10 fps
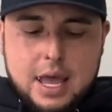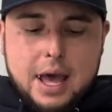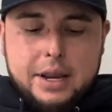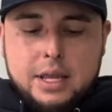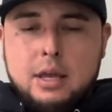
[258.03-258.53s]

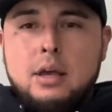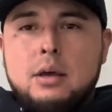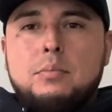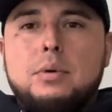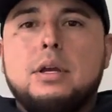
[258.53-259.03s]
attic,
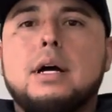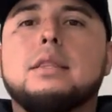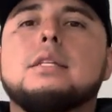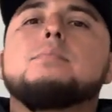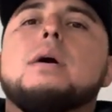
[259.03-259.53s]
but you got
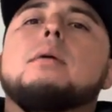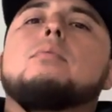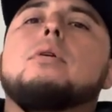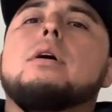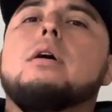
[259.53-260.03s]
this bad
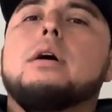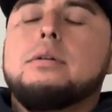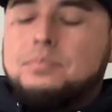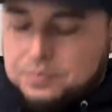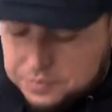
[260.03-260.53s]
boy on,